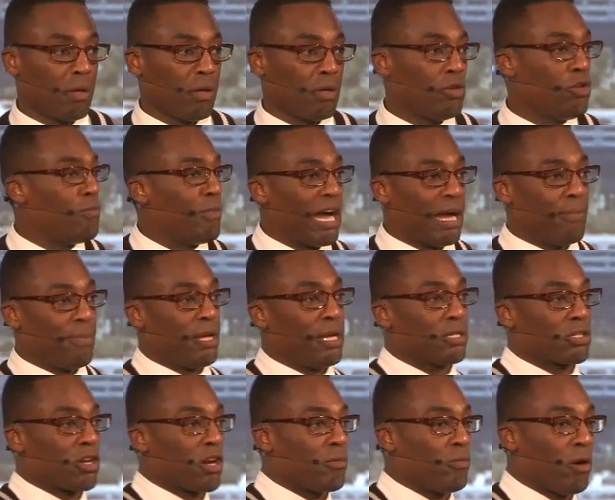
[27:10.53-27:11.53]
You might be in
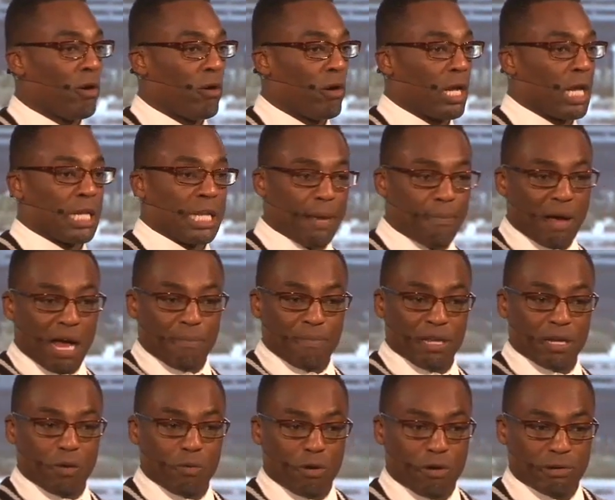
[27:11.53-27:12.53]
turmoil. That might be
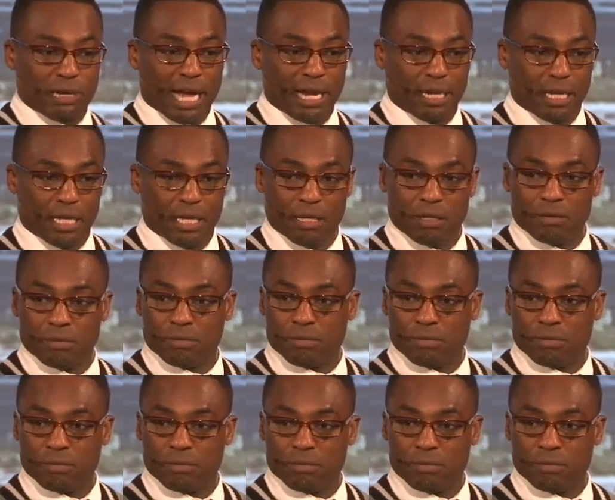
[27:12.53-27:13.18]
the word I need.